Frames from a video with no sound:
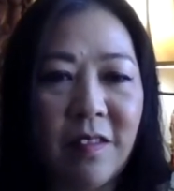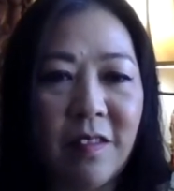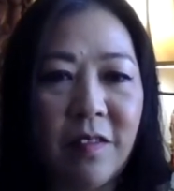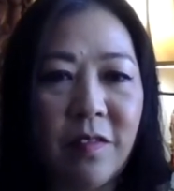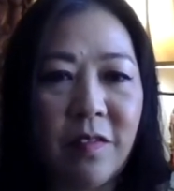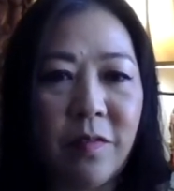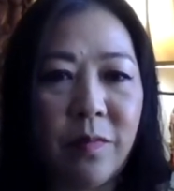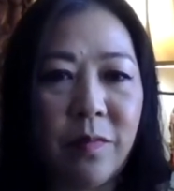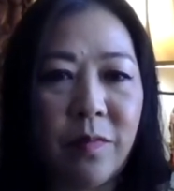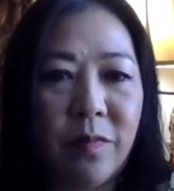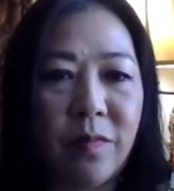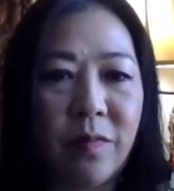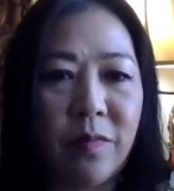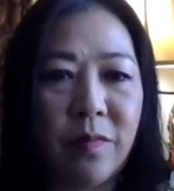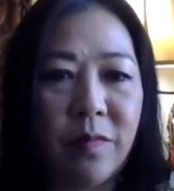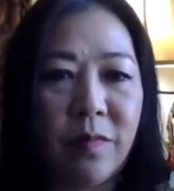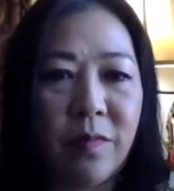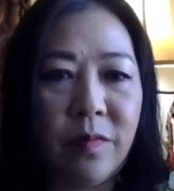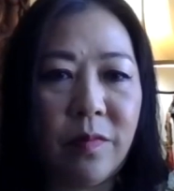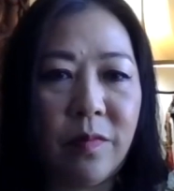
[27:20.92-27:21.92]

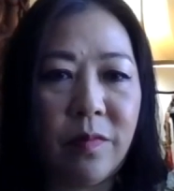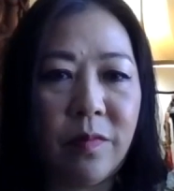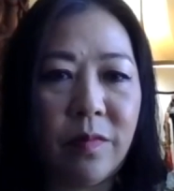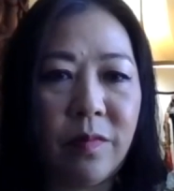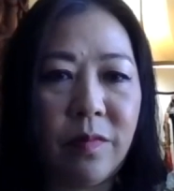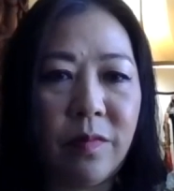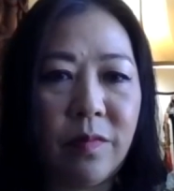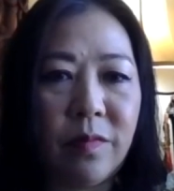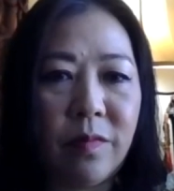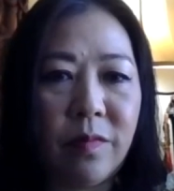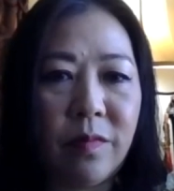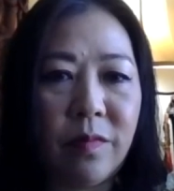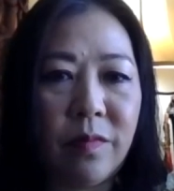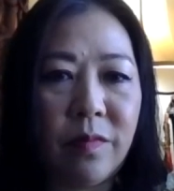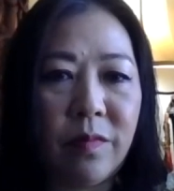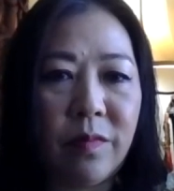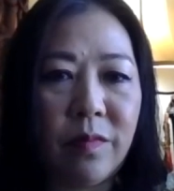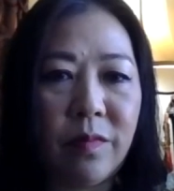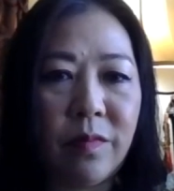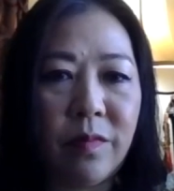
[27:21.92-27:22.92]

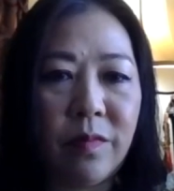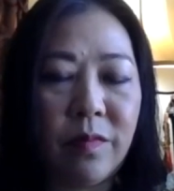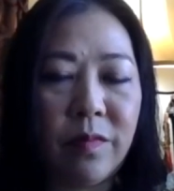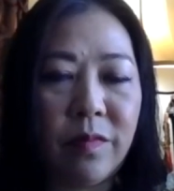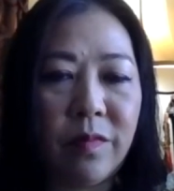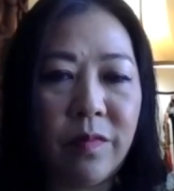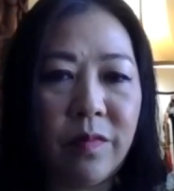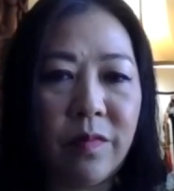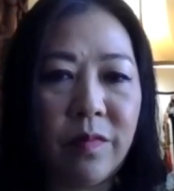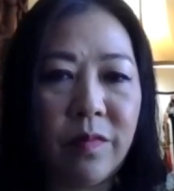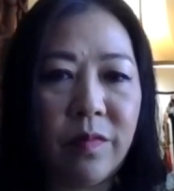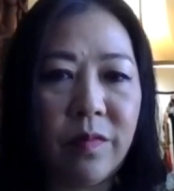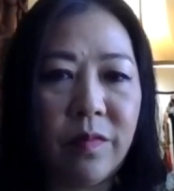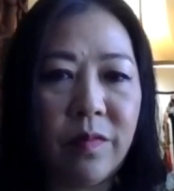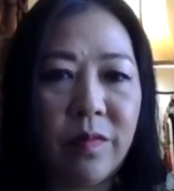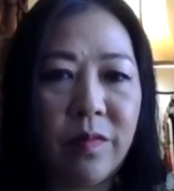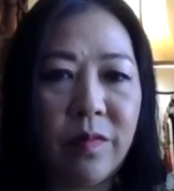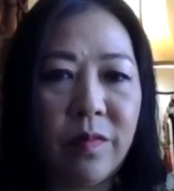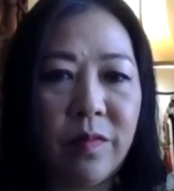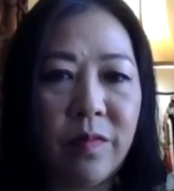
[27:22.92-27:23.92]

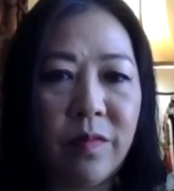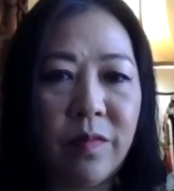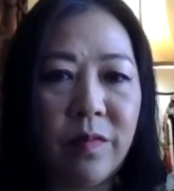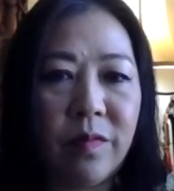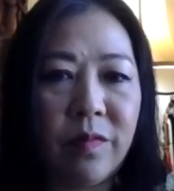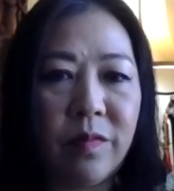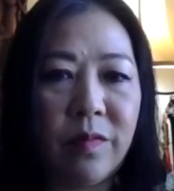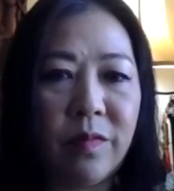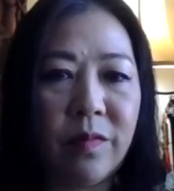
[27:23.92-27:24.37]
(not speaking)